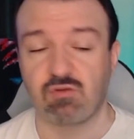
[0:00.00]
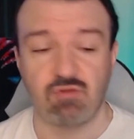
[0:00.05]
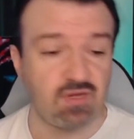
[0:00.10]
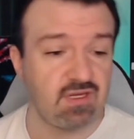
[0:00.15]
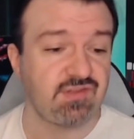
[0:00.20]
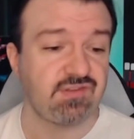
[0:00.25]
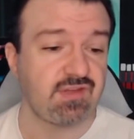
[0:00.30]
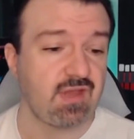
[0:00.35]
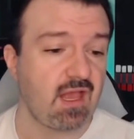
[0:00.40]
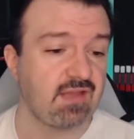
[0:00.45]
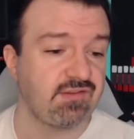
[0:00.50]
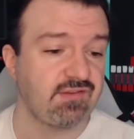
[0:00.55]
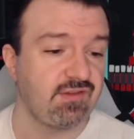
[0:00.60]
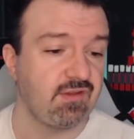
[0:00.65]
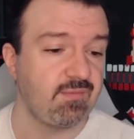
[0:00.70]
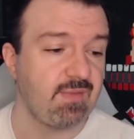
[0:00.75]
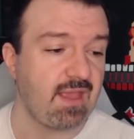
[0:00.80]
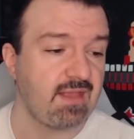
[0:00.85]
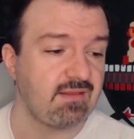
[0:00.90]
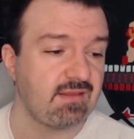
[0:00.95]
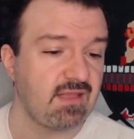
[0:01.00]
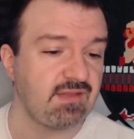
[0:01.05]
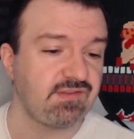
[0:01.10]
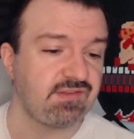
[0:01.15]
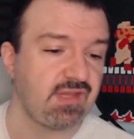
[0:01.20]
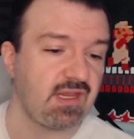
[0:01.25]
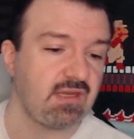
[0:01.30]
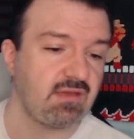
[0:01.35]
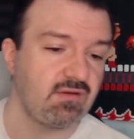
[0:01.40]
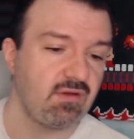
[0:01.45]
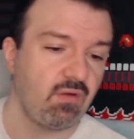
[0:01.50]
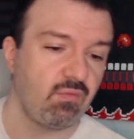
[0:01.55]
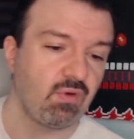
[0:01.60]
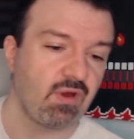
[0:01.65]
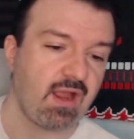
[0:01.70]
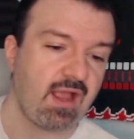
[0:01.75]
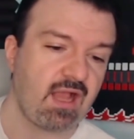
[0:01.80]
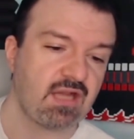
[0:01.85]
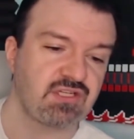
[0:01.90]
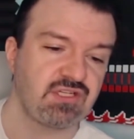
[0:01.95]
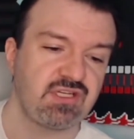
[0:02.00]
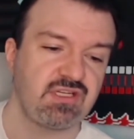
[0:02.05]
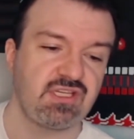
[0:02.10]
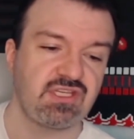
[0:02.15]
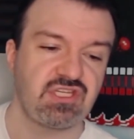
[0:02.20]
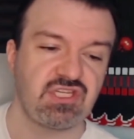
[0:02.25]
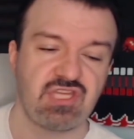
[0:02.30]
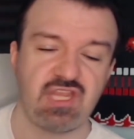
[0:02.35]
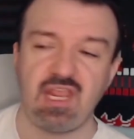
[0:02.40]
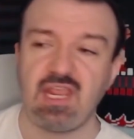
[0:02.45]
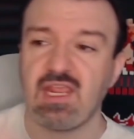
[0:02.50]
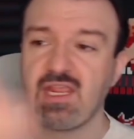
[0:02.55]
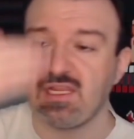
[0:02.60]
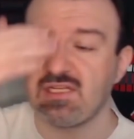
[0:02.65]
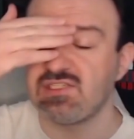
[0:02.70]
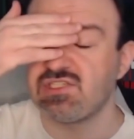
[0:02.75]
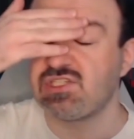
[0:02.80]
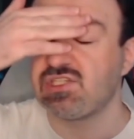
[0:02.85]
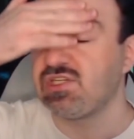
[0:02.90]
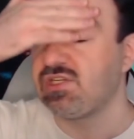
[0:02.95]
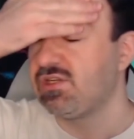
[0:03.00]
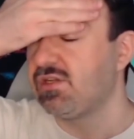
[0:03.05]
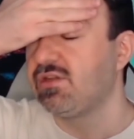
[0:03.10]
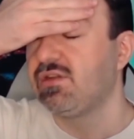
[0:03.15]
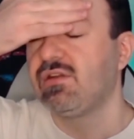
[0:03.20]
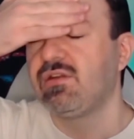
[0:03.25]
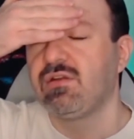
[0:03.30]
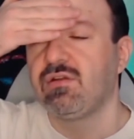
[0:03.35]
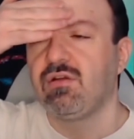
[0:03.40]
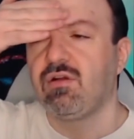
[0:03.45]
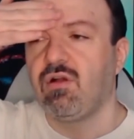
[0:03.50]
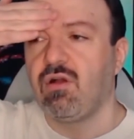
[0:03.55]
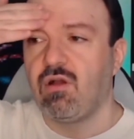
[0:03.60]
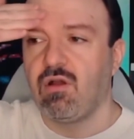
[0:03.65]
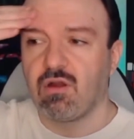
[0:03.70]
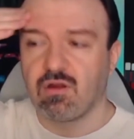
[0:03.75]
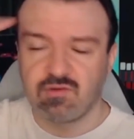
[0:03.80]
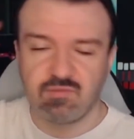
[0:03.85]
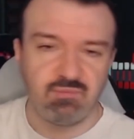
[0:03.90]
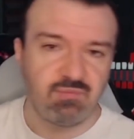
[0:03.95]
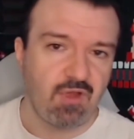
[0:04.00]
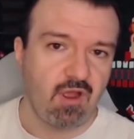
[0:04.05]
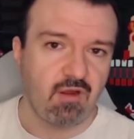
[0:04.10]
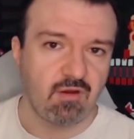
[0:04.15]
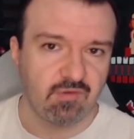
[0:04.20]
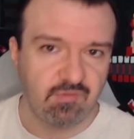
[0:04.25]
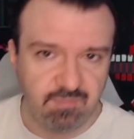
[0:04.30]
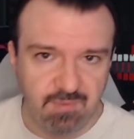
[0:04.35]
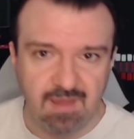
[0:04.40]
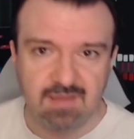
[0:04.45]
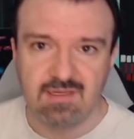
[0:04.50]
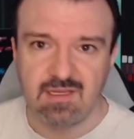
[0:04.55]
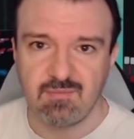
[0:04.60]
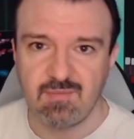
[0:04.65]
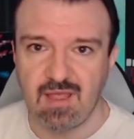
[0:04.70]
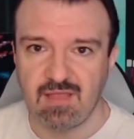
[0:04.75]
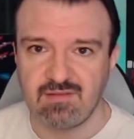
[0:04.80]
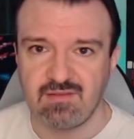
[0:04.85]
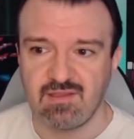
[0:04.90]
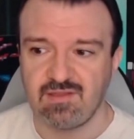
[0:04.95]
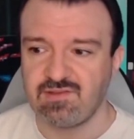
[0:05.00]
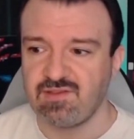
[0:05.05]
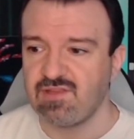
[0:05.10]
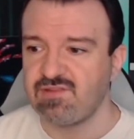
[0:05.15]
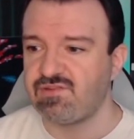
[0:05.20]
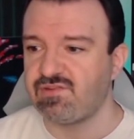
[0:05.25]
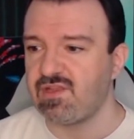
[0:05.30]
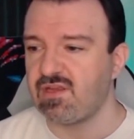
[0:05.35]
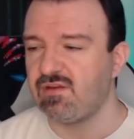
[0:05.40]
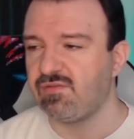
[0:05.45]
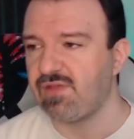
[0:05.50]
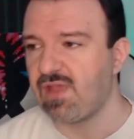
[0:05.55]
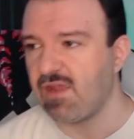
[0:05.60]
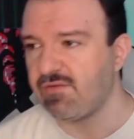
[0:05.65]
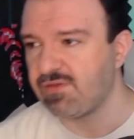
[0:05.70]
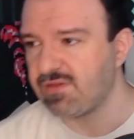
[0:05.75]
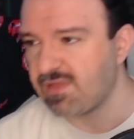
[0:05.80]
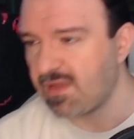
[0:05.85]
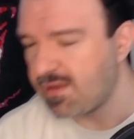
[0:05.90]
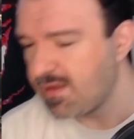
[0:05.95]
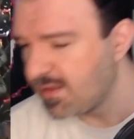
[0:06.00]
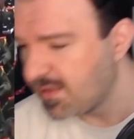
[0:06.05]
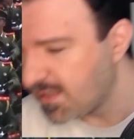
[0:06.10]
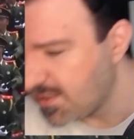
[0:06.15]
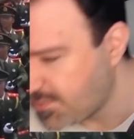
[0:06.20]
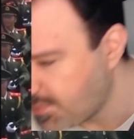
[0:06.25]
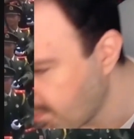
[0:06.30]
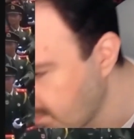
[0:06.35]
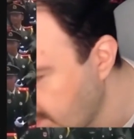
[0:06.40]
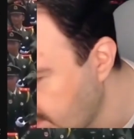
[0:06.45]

Criticize them and then say, no, we're actually going to change our spending methods instead of every time. It's